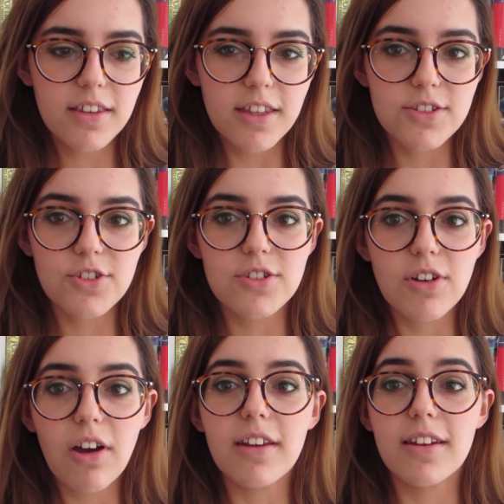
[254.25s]
that's just
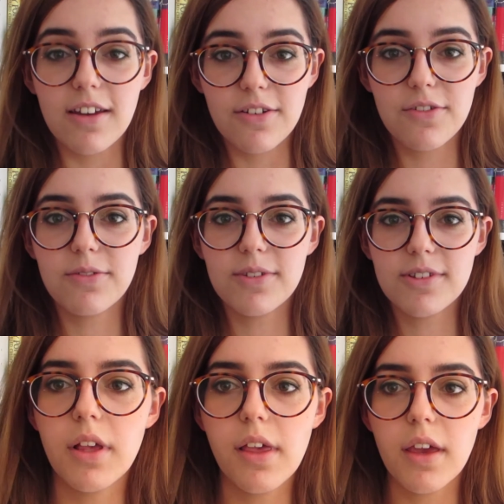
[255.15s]
not enough.
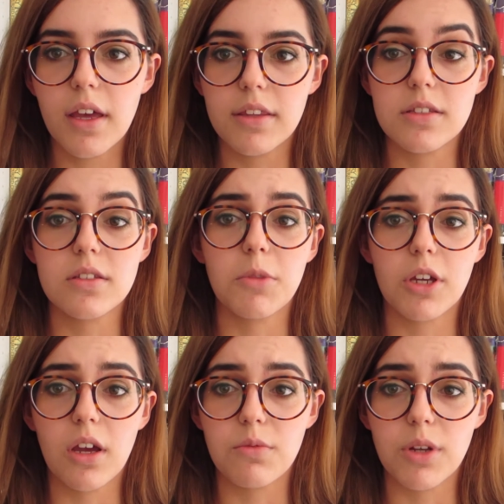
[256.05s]
And this is
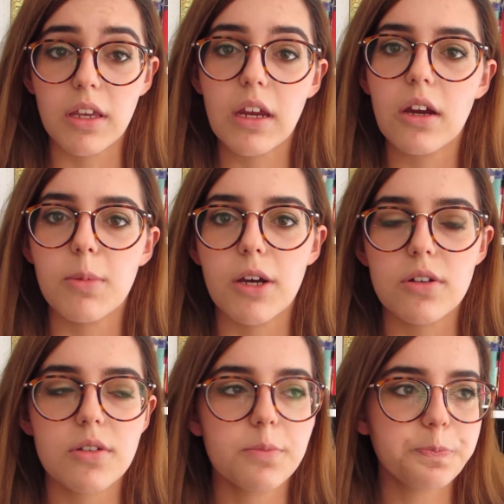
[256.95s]
something I really care
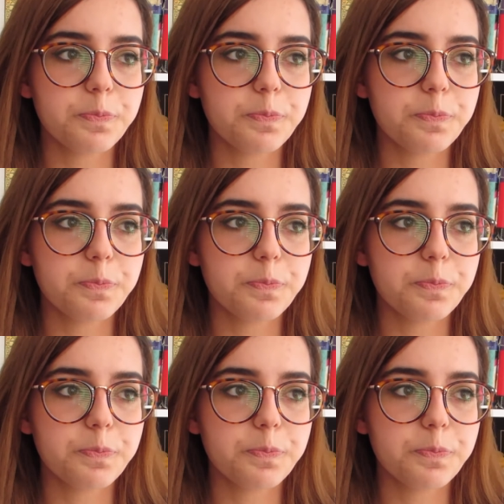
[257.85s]
about.